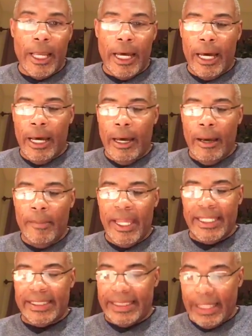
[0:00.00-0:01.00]

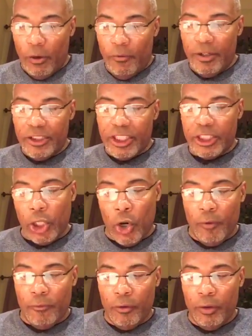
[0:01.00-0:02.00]
It's selfish, it's
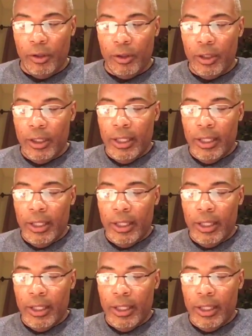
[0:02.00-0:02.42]
hurtful,